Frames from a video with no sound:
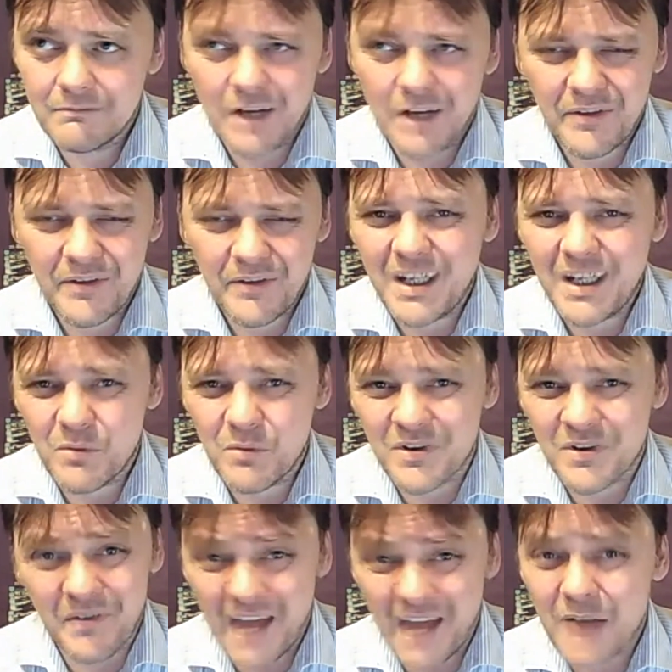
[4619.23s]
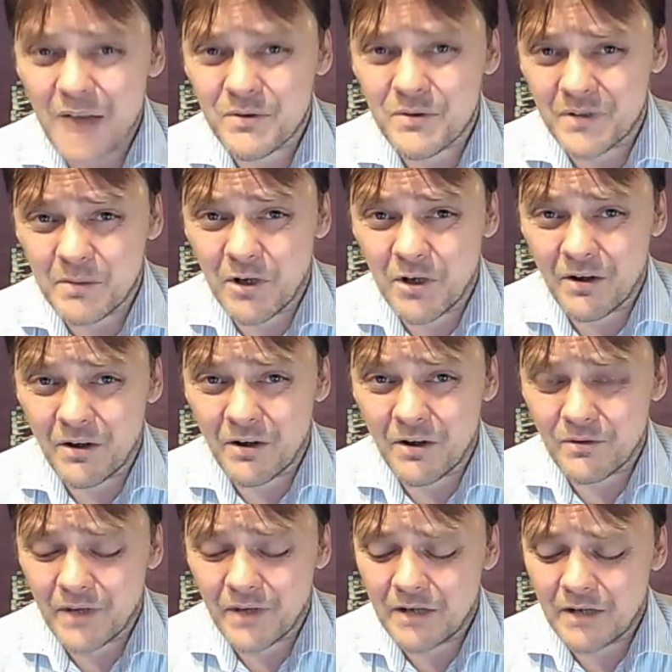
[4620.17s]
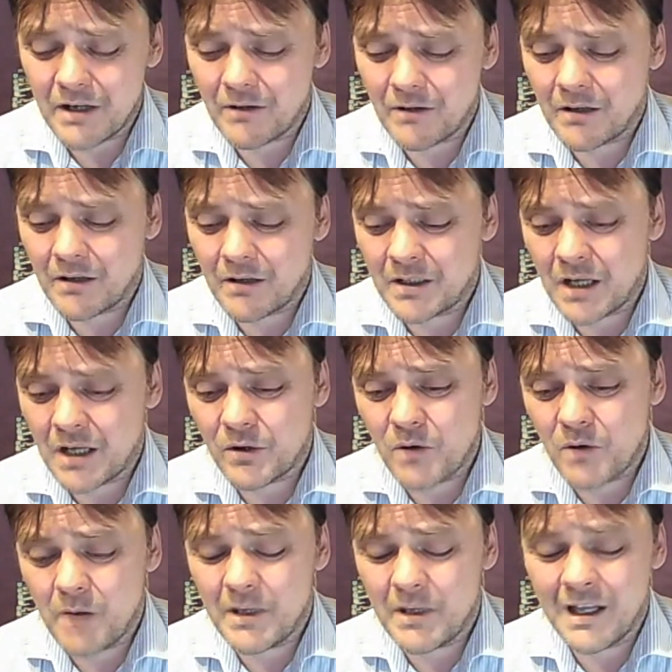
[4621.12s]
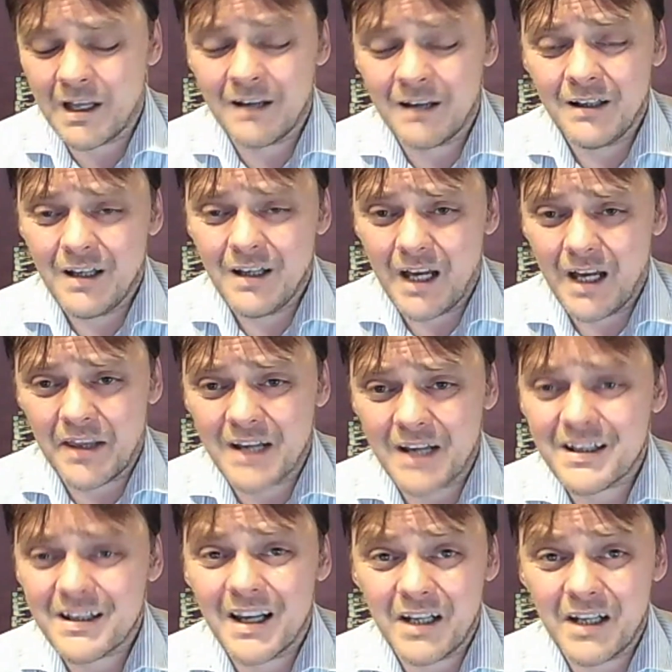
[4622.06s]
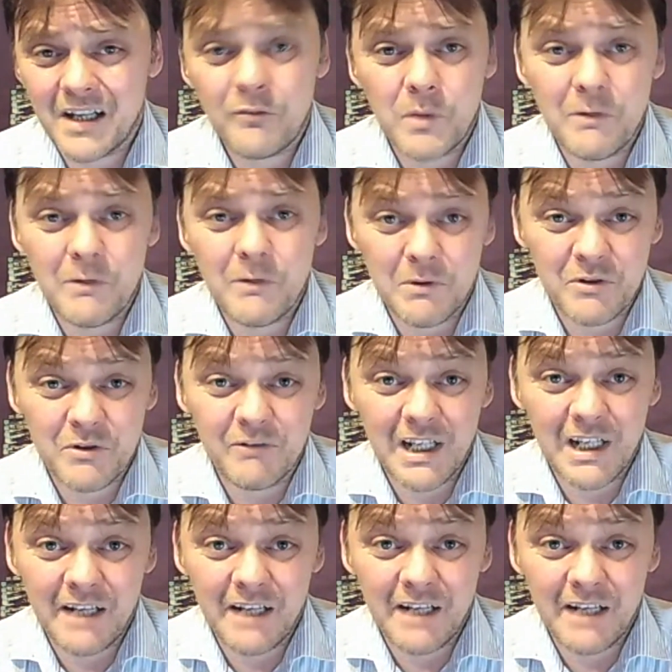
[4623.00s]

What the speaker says: I think it was 1,000, to be honest, although don't quote me on that. And they said if we were to really